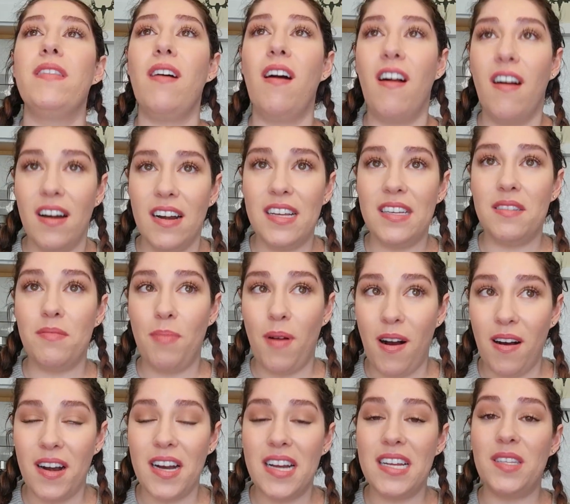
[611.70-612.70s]
the hardest
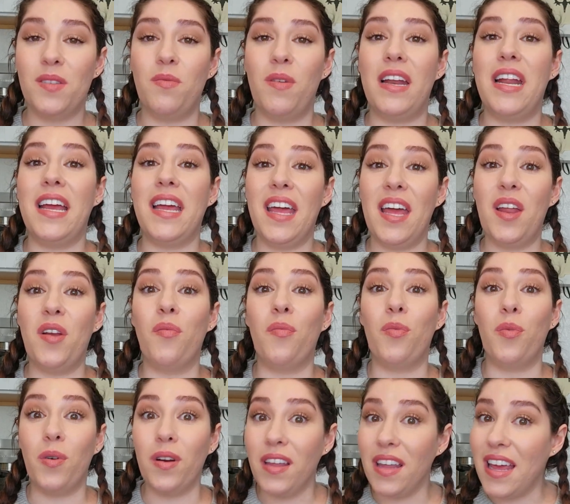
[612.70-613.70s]
part is when it can
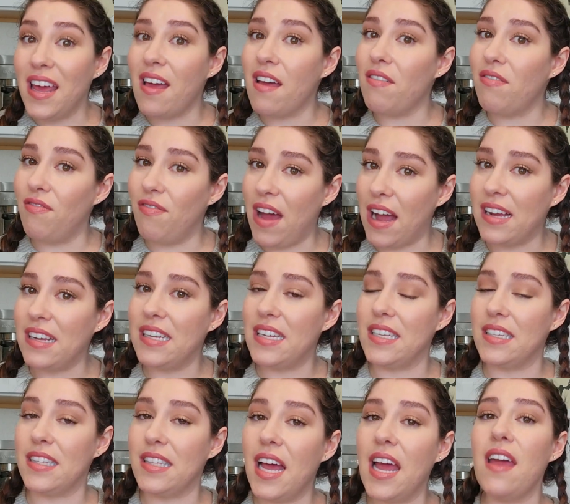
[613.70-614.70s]
really affect
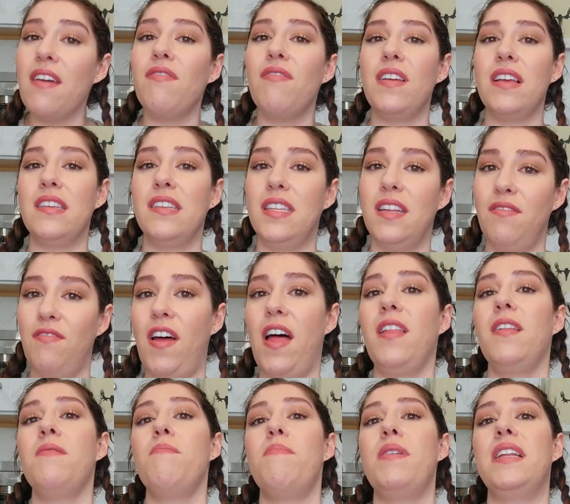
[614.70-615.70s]
his life, his
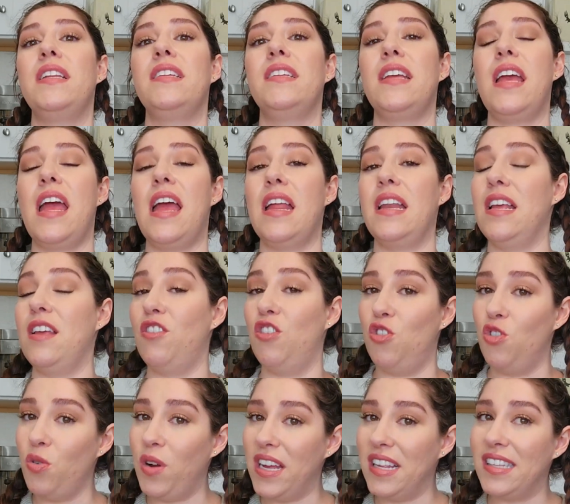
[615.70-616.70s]
development, and
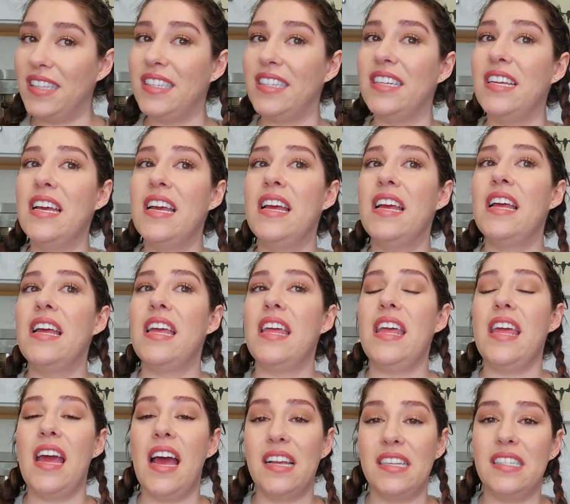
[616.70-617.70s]
his joints.
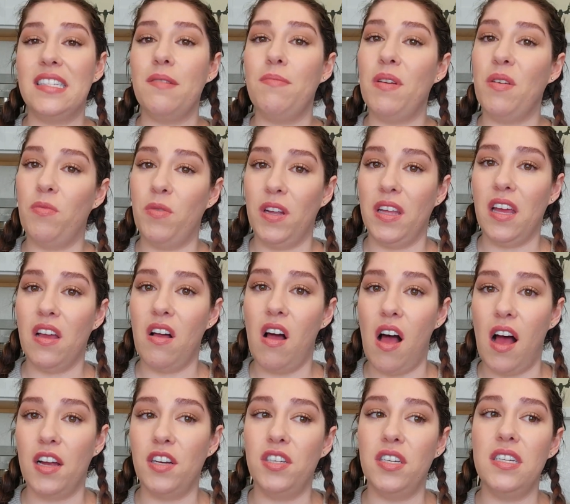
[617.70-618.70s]
He has to be really
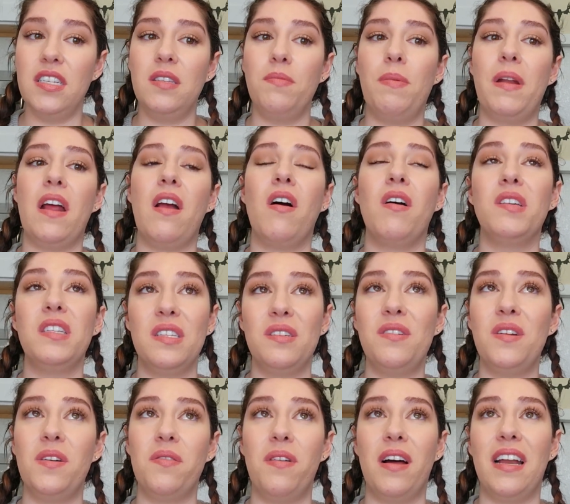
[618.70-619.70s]
cautious, but I
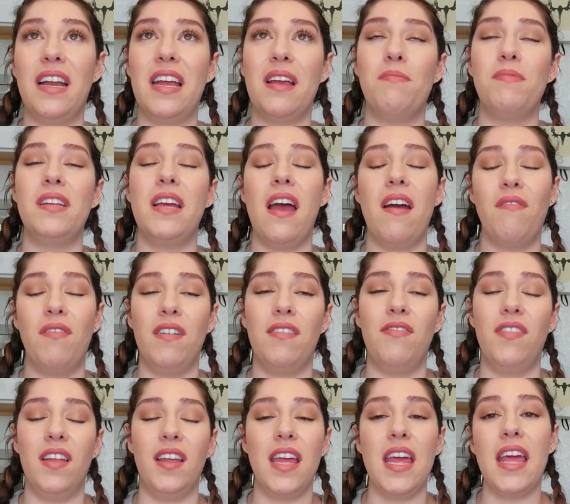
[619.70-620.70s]
also don't want him to ever
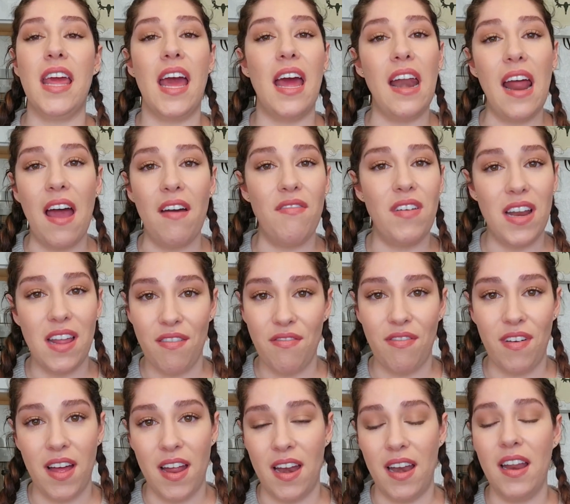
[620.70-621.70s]
feel he can't have any
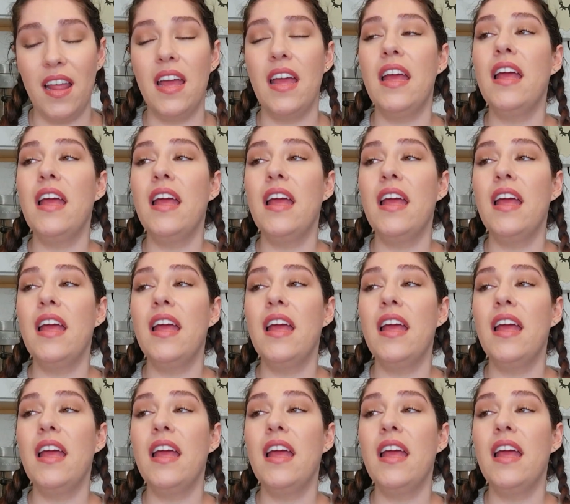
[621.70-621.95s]
fun,